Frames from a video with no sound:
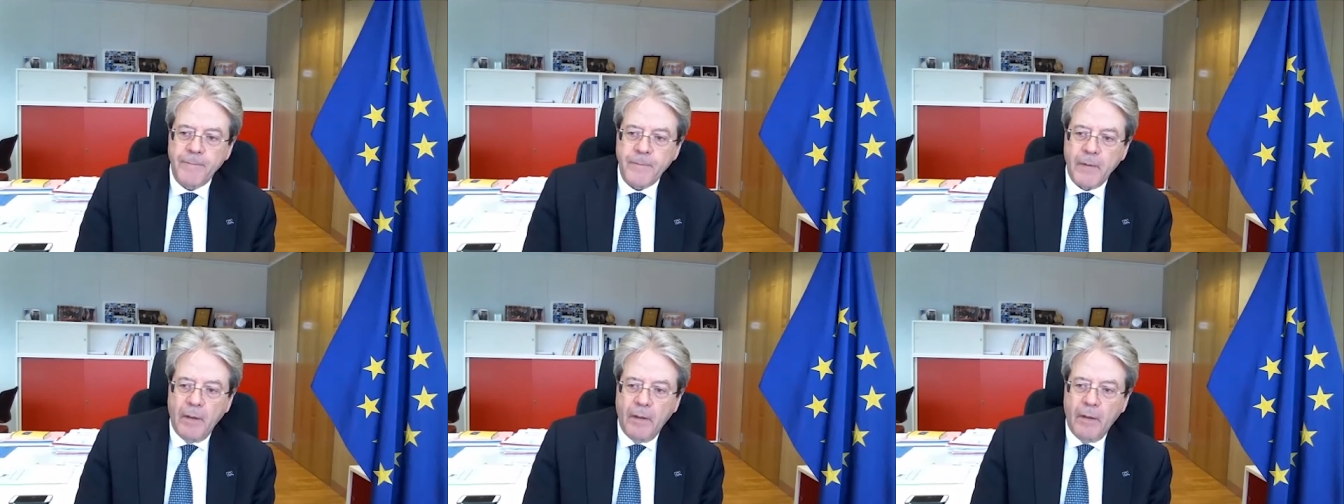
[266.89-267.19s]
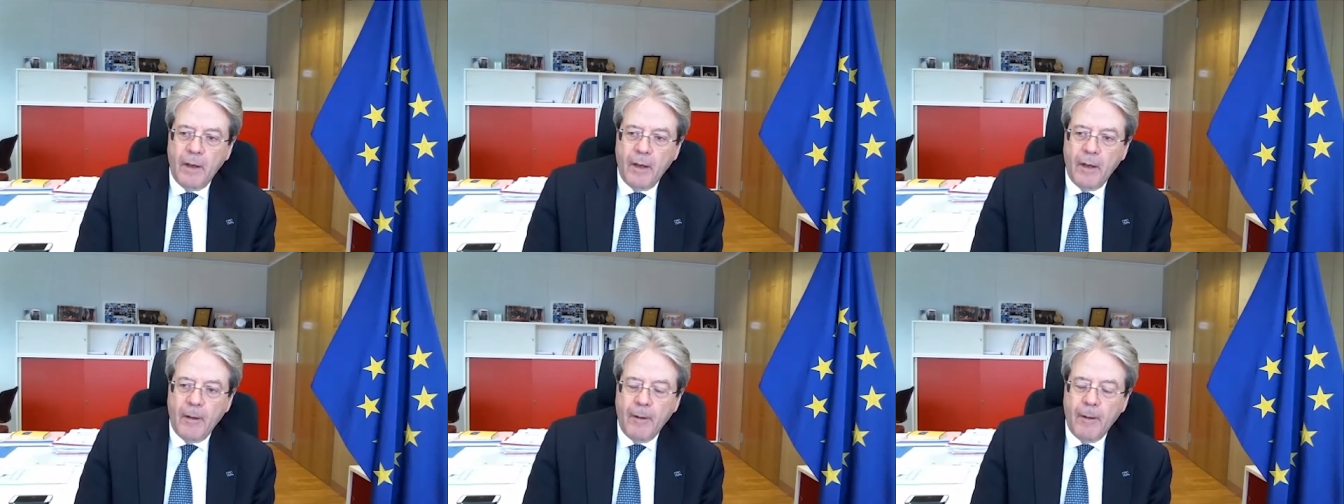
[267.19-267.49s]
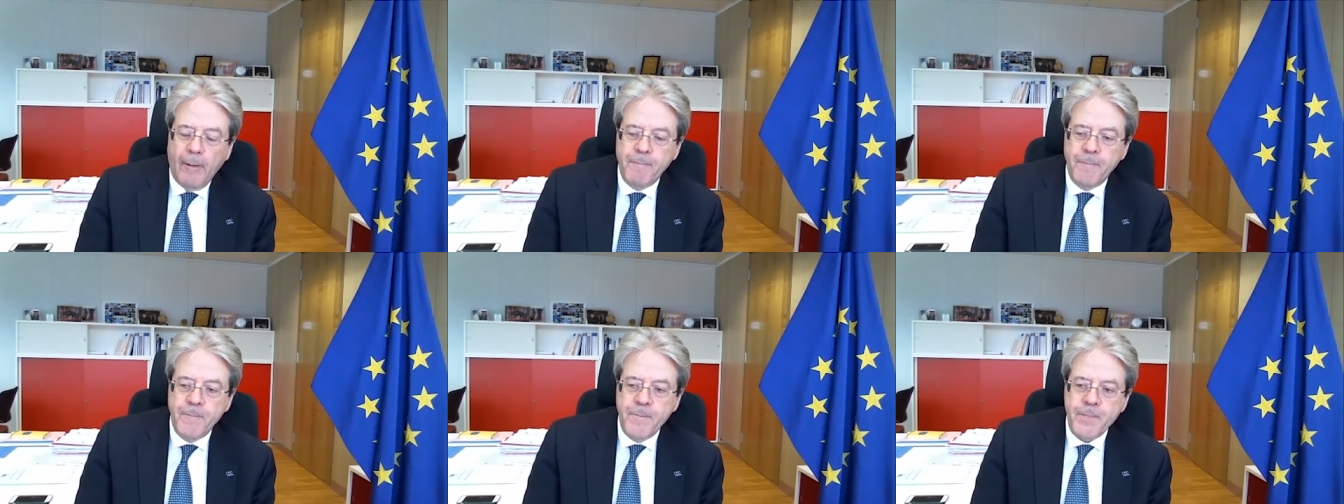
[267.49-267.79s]

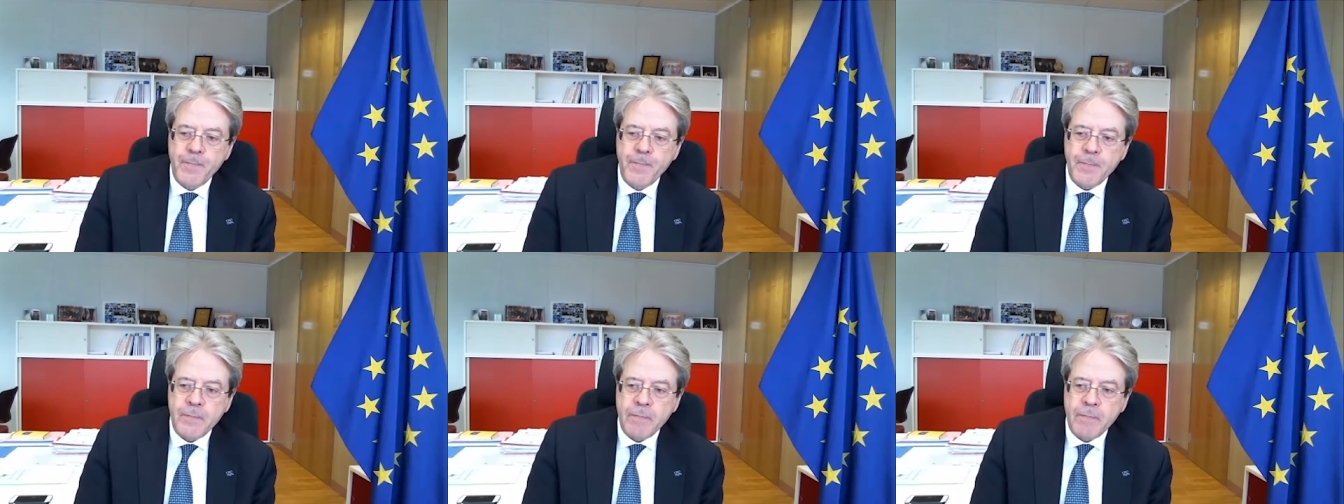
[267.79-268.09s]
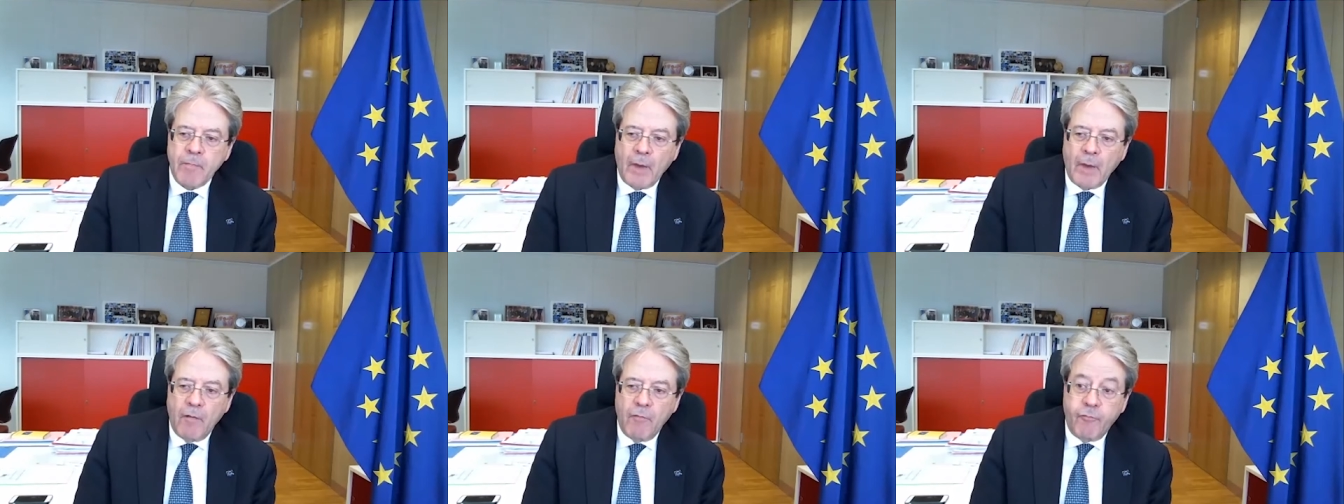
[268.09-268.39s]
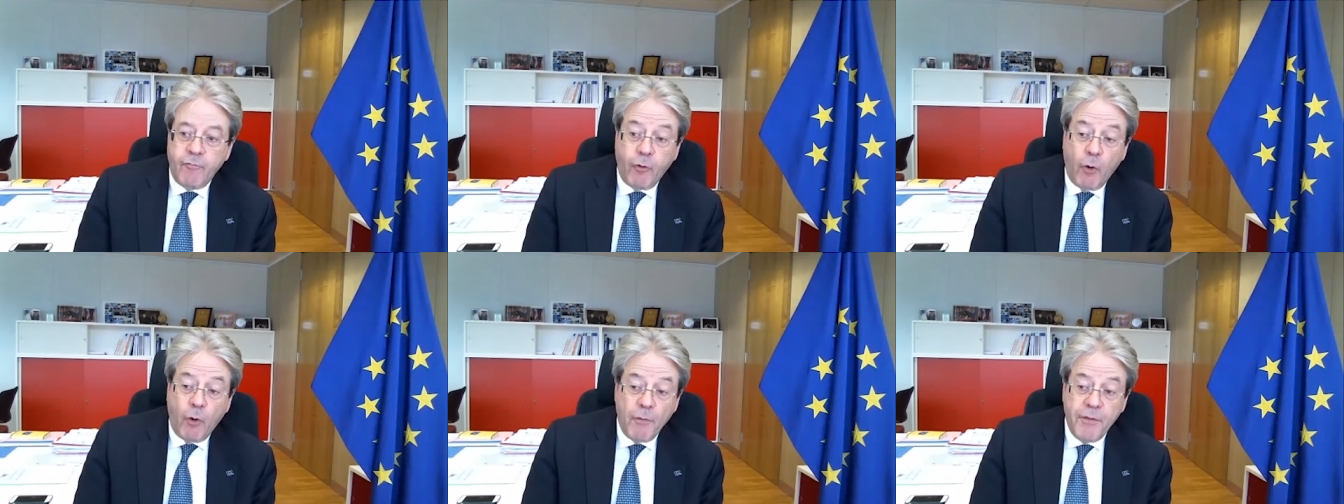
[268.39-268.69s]

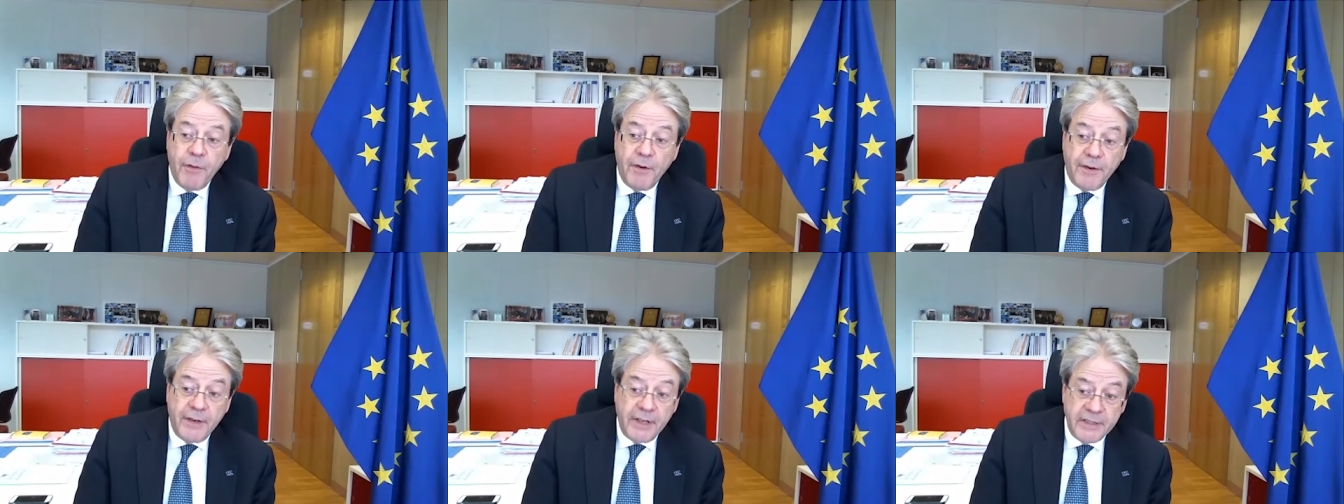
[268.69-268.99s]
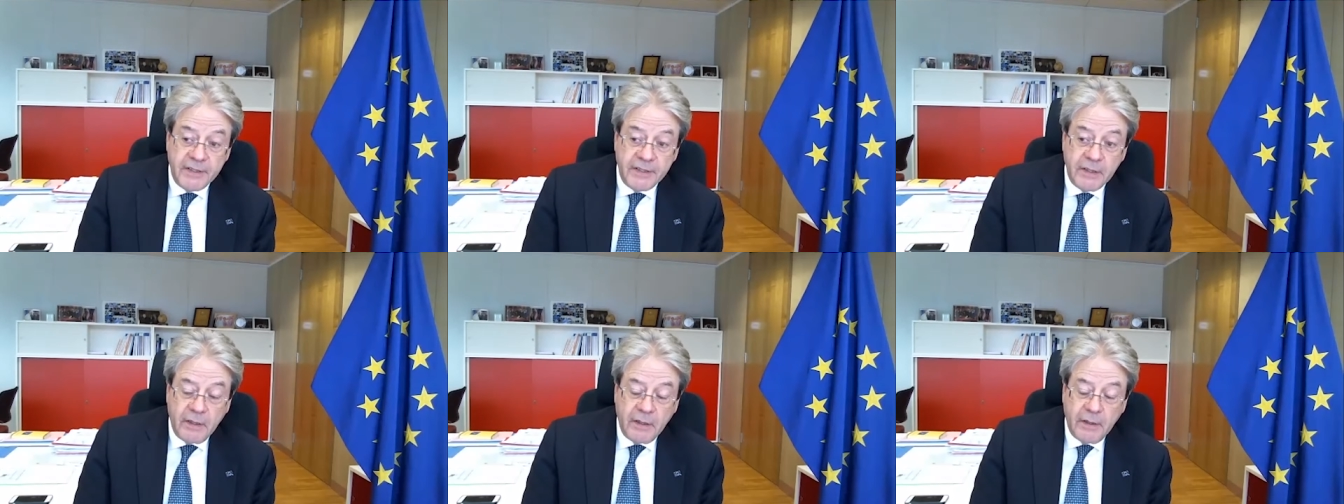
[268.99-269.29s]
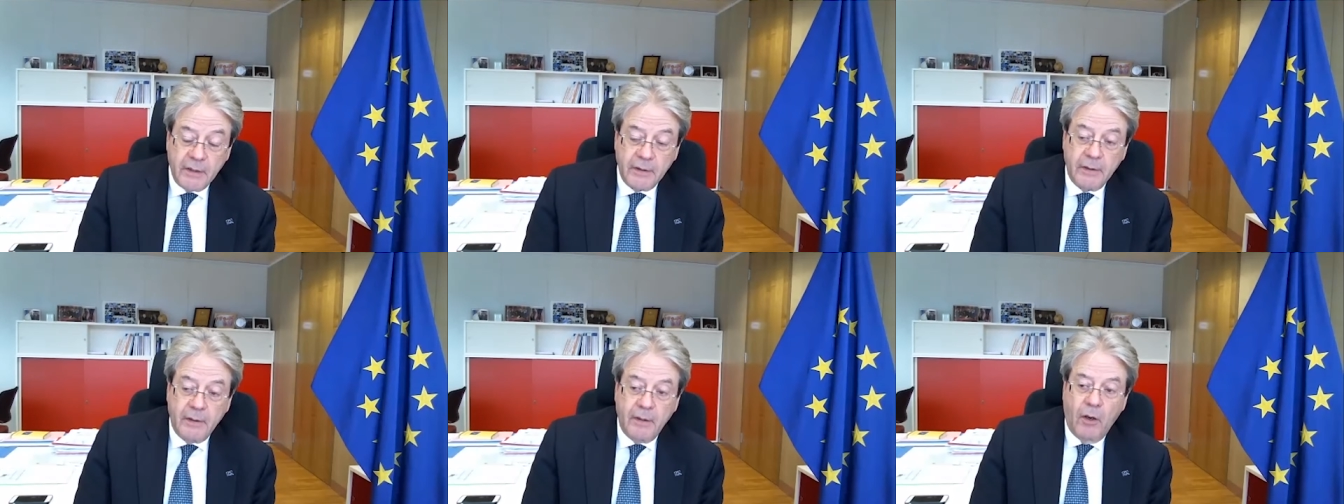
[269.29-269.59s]
for the risk